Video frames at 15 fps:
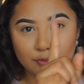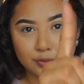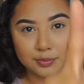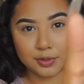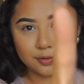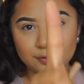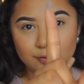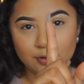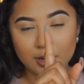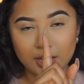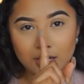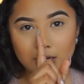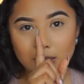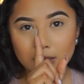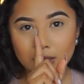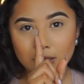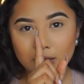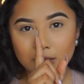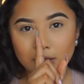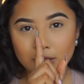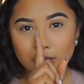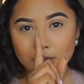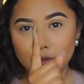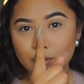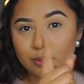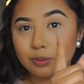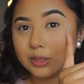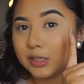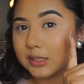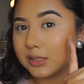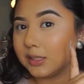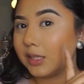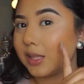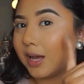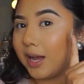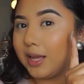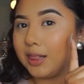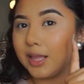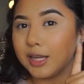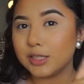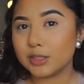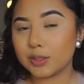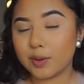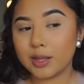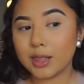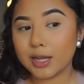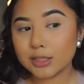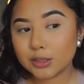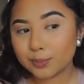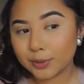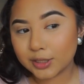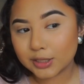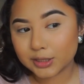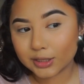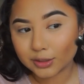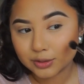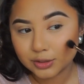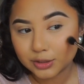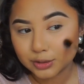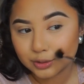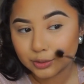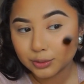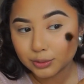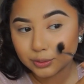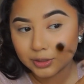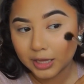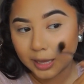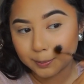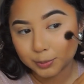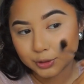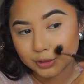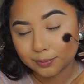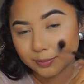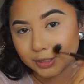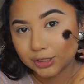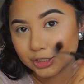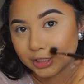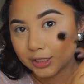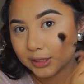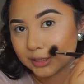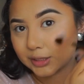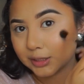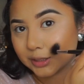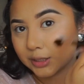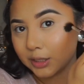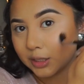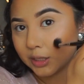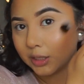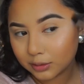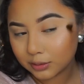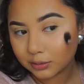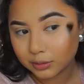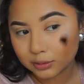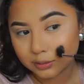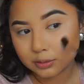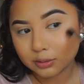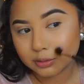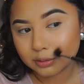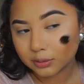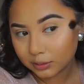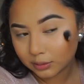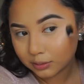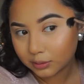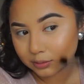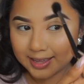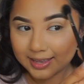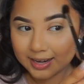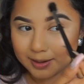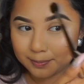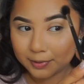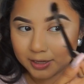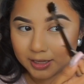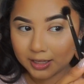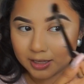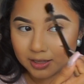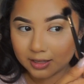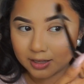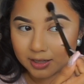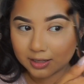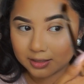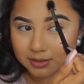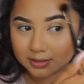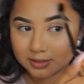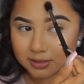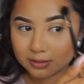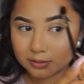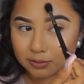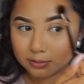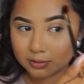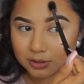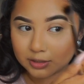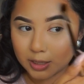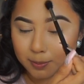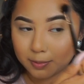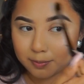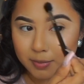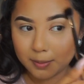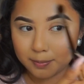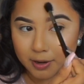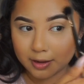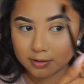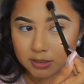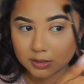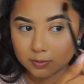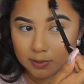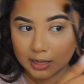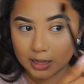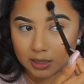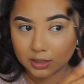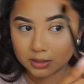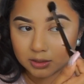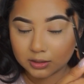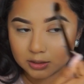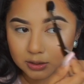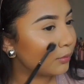from the front, you don't really see the highlight. So I like to bring it down to the apples of my cheeks. And I bring it to the top of my brow as well.